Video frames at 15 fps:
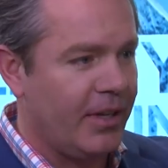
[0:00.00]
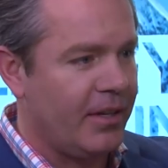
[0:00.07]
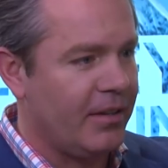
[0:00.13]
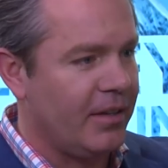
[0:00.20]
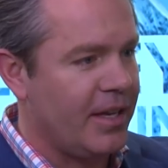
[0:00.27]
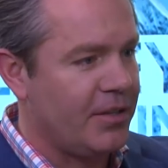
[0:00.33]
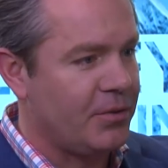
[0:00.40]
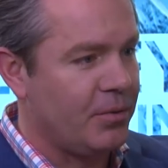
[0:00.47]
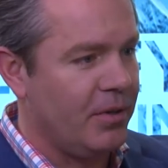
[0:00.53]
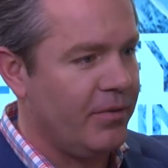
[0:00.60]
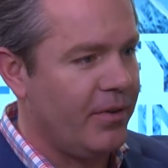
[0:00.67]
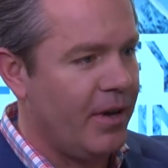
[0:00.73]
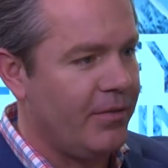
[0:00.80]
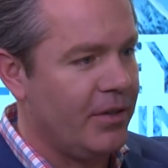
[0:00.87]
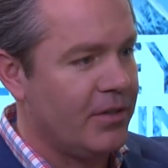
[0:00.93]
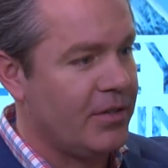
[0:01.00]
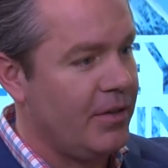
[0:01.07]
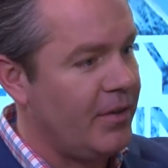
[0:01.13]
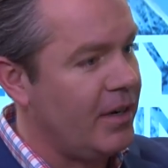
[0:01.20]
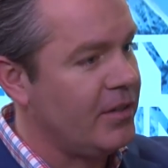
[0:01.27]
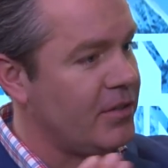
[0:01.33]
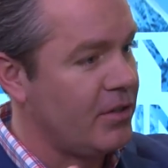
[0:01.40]
like in the last three to five years
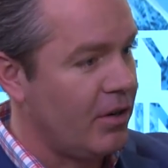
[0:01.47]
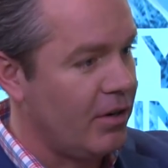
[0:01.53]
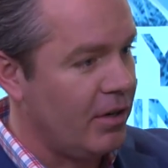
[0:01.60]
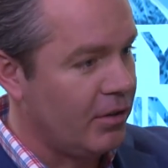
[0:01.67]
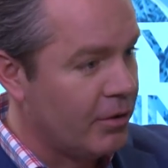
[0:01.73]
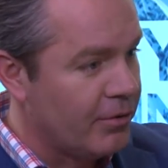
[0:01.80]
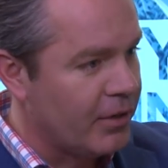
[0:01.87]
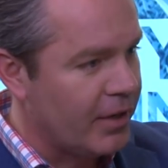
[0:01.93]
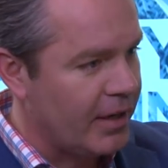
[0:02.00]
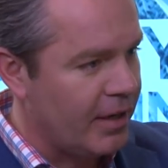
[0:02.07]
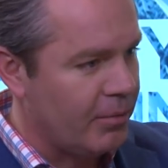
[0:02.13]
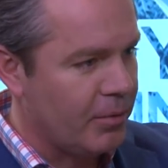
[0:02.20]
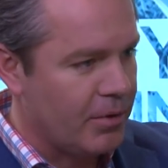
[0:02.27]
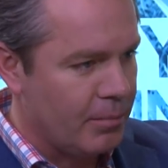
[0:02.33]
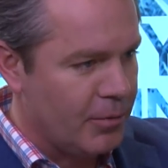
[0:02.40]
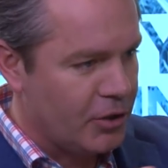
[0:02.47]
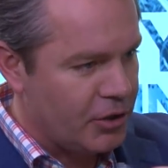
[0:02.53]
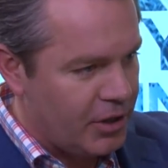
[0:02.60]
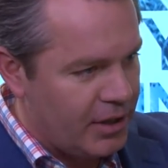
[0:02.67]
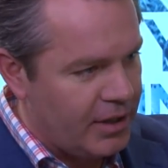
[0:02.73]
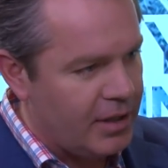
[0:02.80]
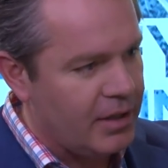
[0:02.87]
they've had to start all over again with the
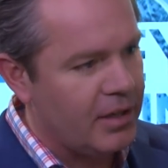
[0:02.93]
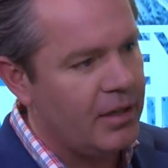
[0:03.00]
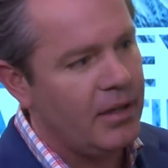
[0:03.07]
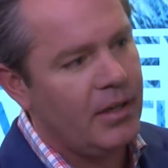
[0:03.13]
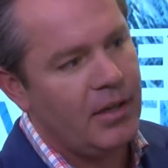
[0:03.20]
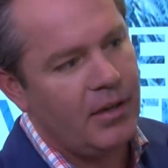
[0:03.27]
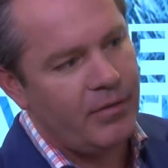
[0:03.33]
machine,